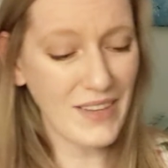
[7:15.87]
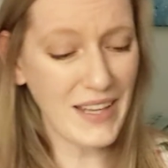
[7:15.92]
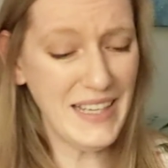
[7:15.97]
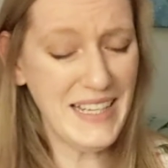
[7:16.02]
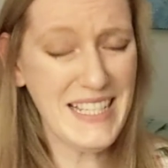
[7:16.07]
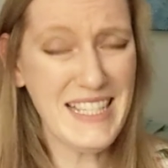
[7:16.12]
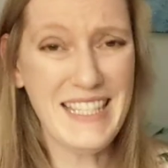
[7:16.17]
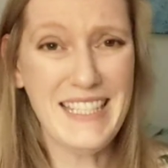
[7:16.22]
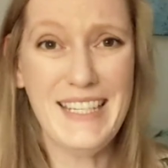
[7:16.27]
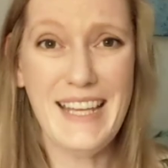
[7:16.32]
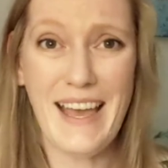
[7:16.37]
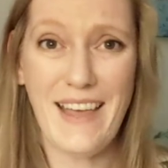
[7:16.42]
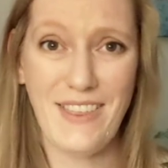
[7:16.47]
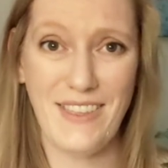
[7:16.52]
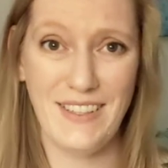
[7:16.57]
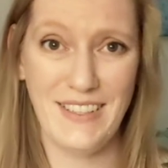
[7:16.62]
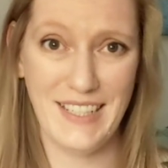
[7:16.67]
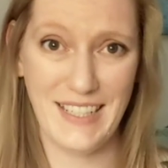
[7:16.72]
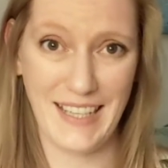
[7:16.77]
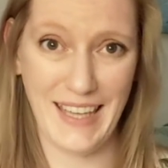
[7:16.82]
is
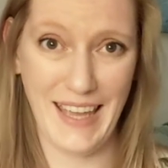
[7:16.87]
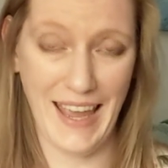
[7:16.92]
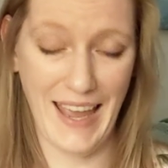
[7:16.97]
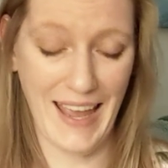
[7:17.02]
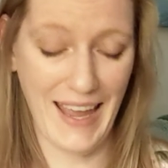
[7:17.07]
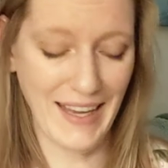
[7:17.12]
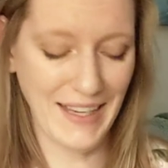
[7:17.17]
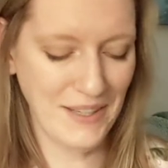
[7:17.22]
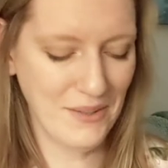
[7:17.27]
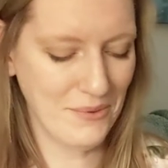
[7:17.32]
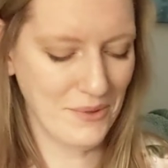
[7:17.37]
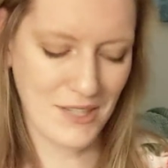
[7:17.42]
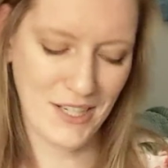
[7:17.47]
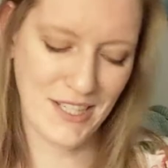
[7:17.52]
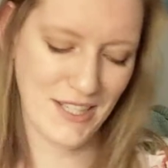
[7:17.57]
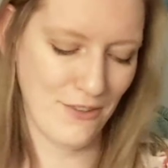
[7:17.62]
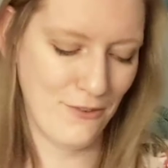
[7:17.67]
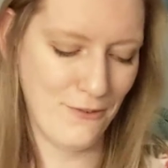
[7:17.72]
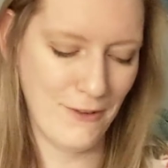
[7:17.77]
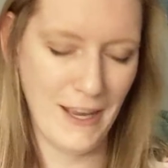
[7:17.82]
Death and Decay, which
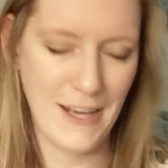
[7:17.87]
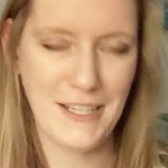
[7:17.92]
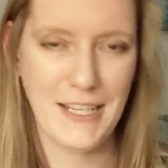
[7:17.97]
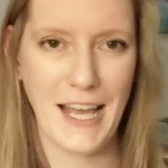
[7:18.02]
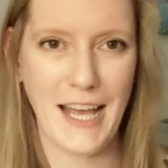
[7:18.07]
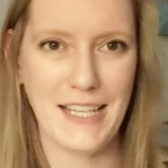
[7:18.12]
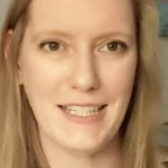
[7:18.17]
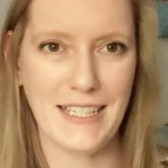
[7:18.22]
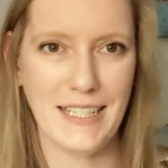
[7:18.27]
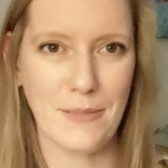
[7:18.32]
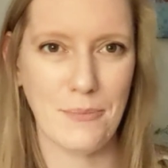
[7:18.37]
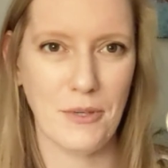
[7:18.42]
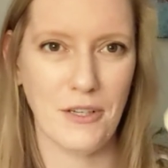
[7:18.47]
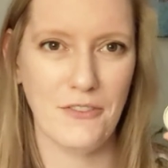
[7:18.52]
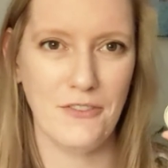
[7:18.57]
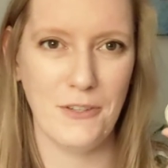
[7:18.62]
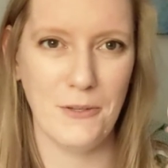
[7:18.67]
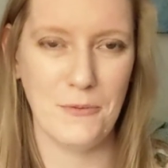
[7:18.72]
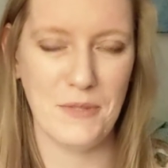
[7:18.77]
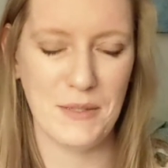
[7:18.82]
is a fantastic
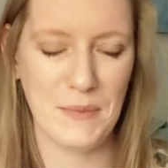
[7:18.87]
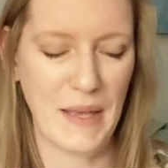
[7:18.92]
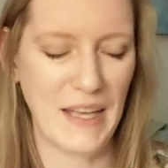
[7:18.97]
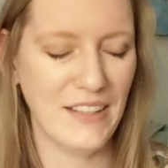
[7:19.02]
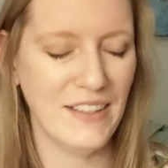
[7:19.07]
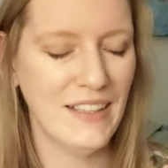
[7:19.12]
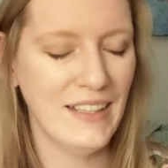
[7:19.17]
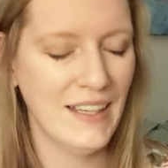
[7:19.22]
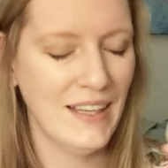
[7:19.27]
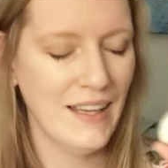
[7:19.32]
perfume smell.